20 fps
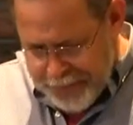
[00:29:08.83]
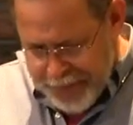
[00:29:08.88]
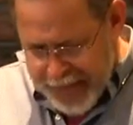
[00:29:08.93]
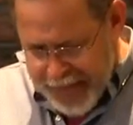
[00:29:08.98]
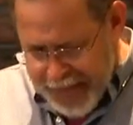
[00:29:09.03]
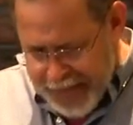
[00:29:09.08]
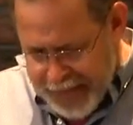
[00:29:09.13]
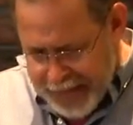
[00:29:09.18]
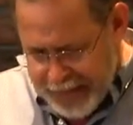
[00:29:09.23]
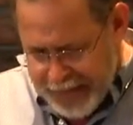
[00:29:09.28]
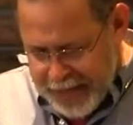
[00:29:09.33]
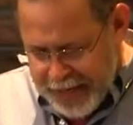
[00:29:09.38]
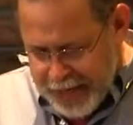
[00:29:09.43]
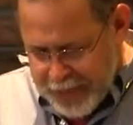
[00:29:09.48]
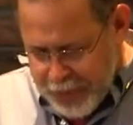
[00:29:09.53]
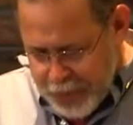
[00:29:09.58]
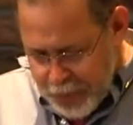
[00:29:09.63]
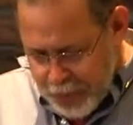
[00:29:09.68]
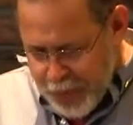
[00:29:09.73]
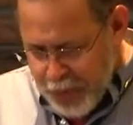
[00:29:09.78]
and
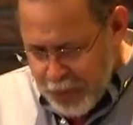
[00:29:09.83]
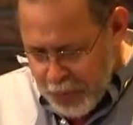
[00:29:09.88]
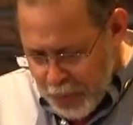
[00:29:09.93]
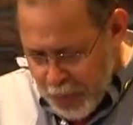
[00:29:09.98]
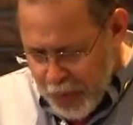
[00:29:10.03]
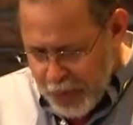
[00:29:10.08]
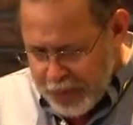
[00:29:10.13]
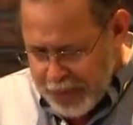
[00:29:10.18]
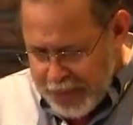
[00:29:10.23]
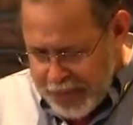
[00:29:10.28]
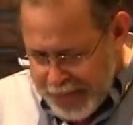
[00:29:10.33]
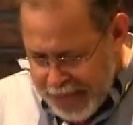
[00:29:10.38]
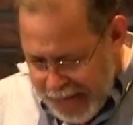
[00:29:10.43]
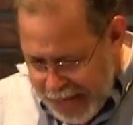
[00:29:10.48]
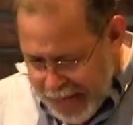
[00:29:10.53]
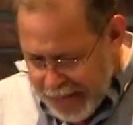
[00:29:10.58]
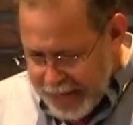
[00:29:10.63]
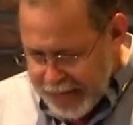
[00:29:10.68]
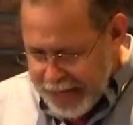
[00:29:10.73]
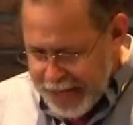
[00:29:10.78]
he's doing the work that
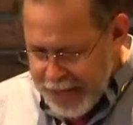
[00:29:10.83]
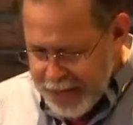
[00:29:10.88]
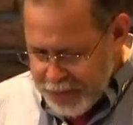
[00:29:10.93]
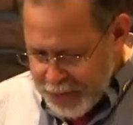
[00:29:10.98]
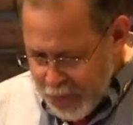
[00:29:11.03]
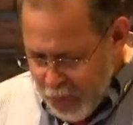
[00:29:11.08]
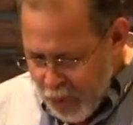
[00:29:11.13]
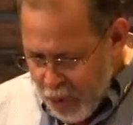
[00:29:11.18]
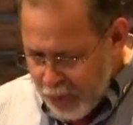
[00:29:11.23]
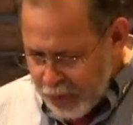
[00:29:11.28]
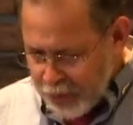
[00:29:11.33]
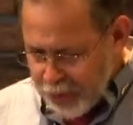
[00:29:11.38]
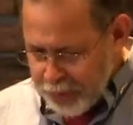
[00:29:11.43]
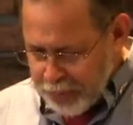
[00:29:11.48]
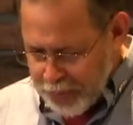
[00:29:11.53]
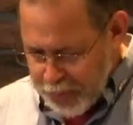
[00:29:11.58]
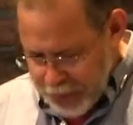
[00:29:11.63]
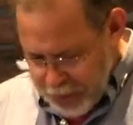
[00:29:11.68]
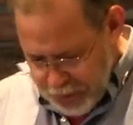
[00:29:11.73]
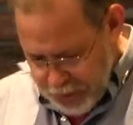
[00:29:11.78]
God has called
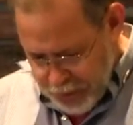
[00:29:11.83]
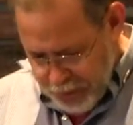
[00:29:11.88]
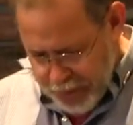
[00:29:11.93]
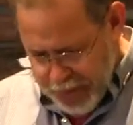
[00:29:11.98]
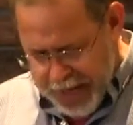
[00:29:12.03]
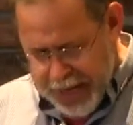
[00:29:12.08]
him to do.